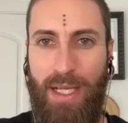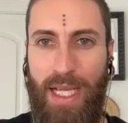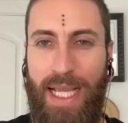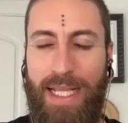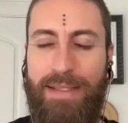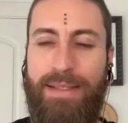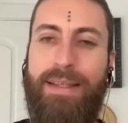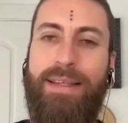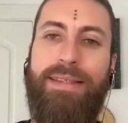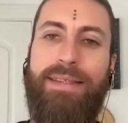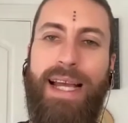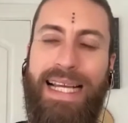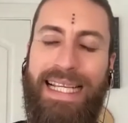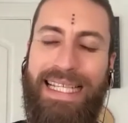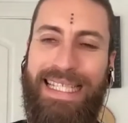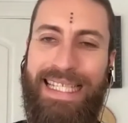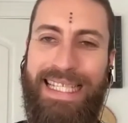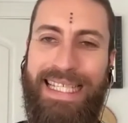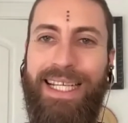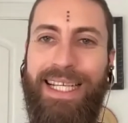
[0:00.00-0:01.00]
It's this
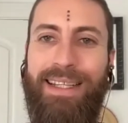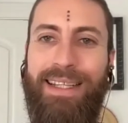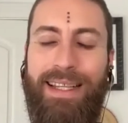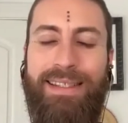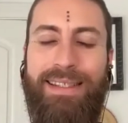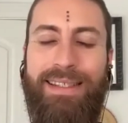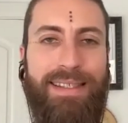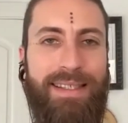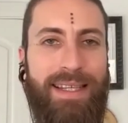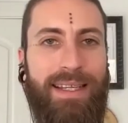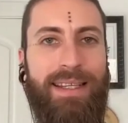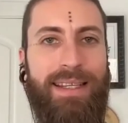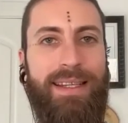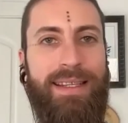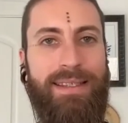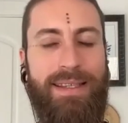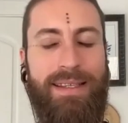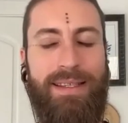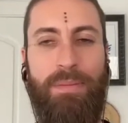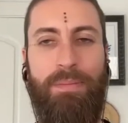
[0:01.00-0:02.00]
idea that
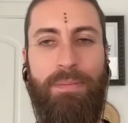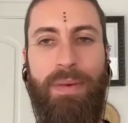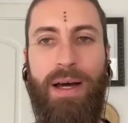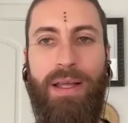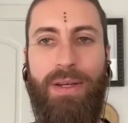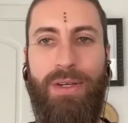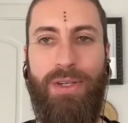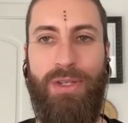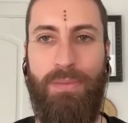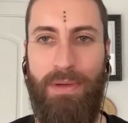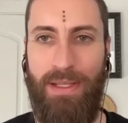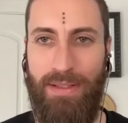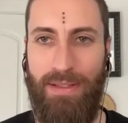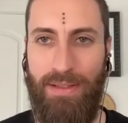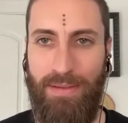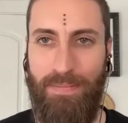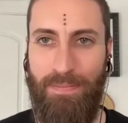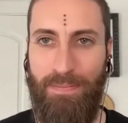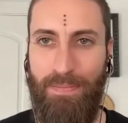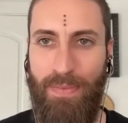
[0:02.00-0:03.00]
sickness is a punishment,